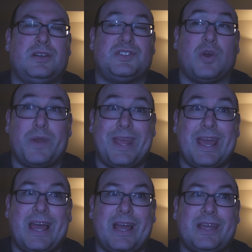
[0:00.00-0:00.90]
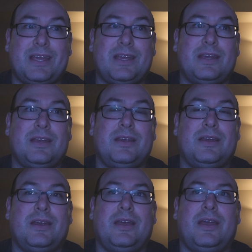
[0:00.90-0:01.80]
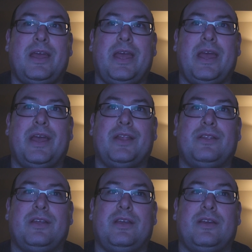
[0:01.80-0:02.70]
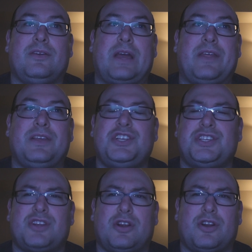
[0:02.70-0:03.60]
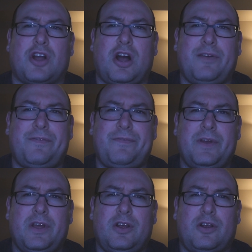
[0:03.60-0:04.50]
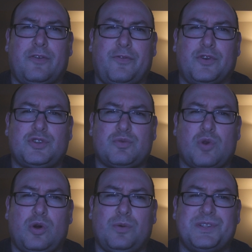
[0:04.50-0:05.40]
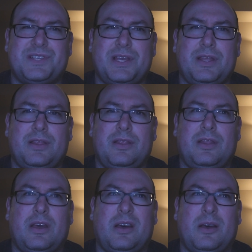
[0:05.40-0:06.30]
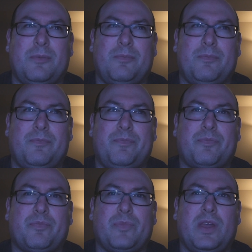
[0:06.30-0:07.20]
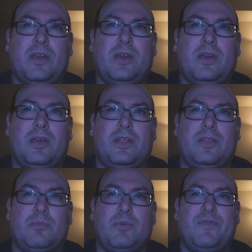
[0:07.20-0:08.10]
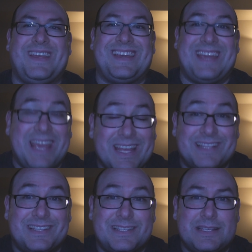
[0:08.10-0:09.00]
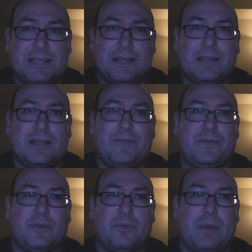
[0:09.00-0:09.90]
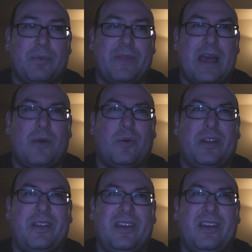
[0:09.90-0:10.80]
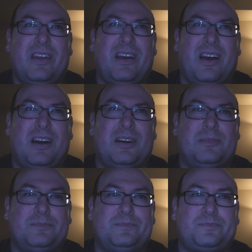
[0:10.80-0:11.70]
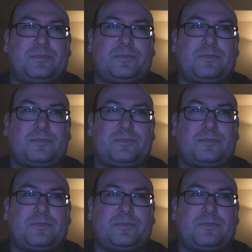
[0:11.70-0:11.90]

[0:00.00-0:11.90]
zodiac and i think she started off her first role was in um, the movie kids if you remember that one, um,